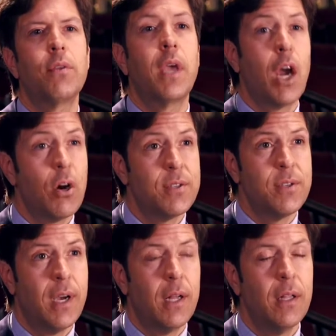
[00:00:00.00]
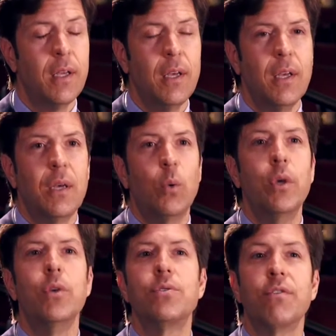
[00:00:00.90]
Carousel. We
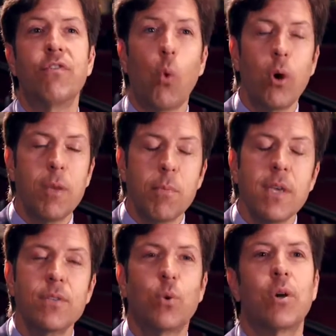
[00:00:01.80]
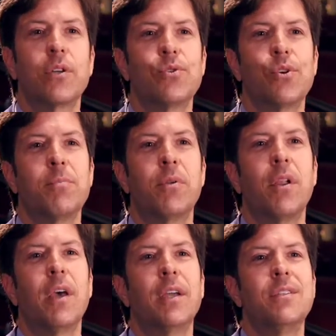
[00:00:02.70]
used a 40-piece orchestra
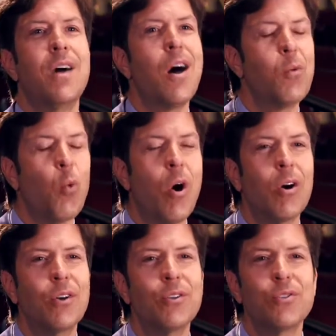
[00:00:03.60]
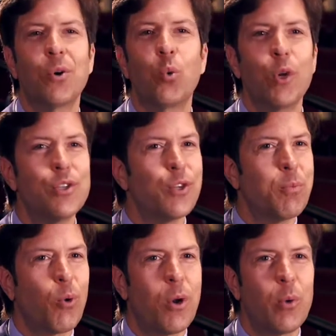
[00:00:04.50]
playing Don Walker's original
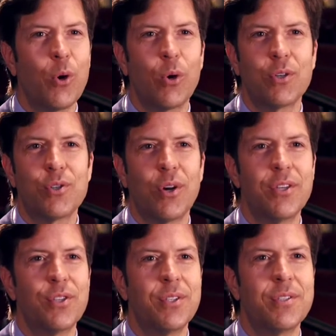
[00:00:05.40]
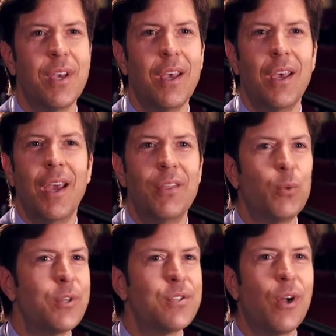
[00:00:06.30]
Broadway orchestrations, and the
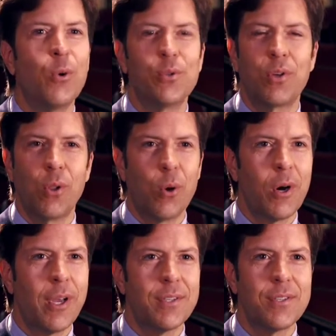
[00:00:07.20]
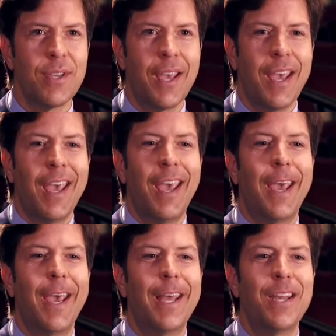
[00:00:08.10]
result was glorious.
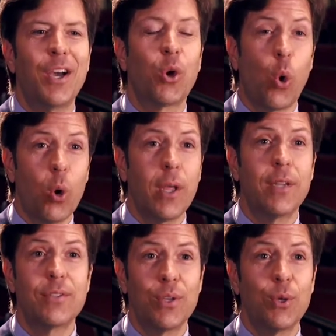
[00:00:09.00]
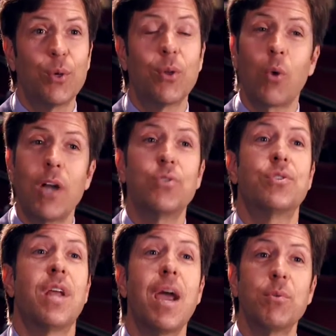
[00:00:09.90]
And according to the Rodgers
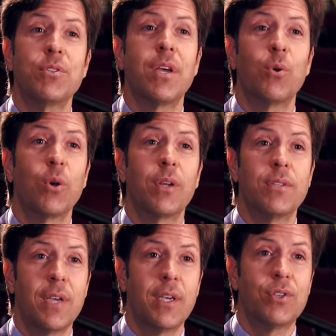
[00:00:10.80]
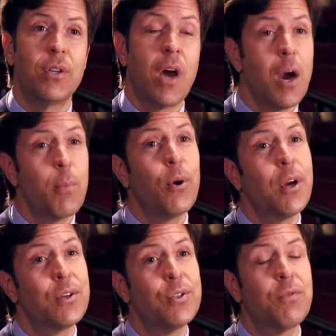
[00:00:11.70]
and Hammerstein organization, our
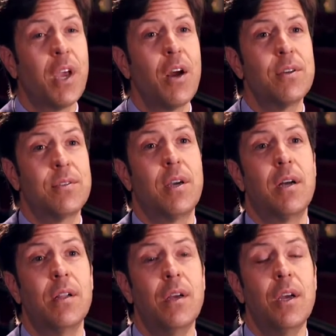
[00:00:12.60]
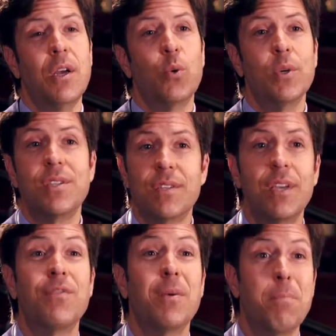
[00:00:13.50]
production of Carousel
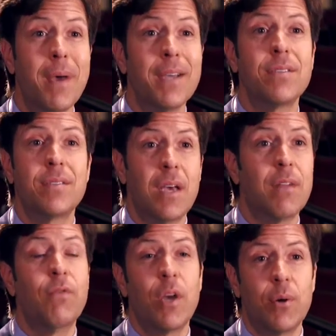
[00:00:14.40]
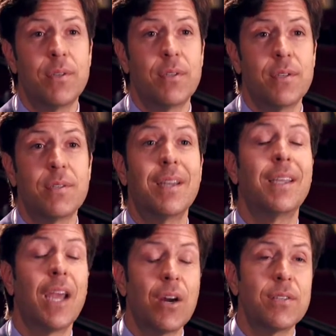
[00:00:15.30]
received the best set of notices that
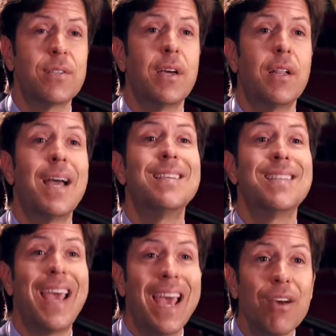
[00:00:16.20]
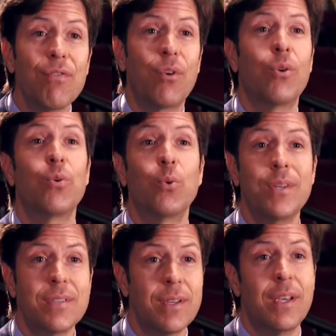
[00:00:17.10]
Carousel has ever
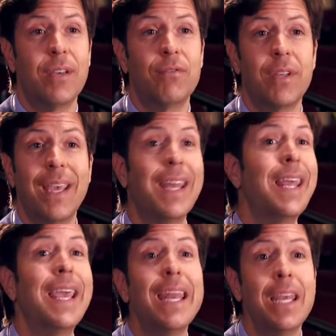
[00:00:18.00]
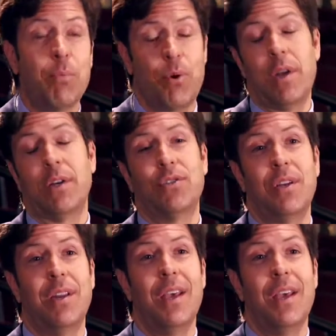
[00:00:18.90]
received in any production.